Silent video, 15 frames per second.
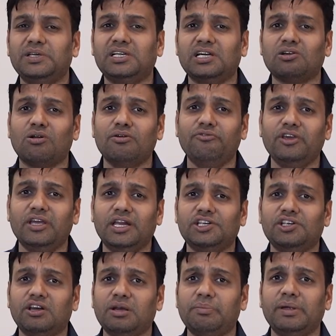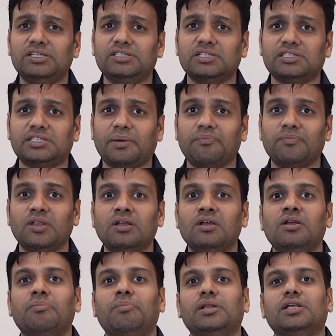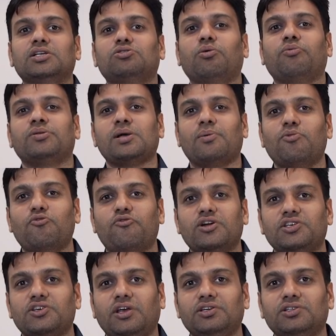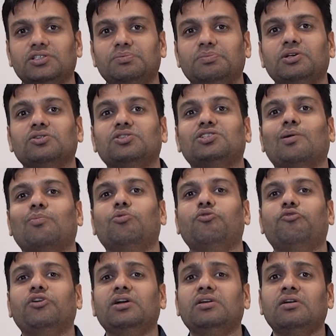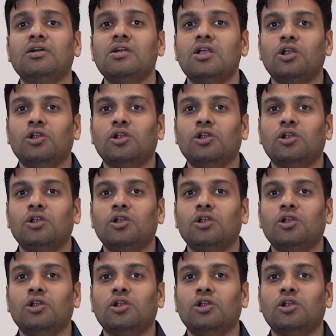speaker configuration remains the same, but the subwoofer changes because subwoofer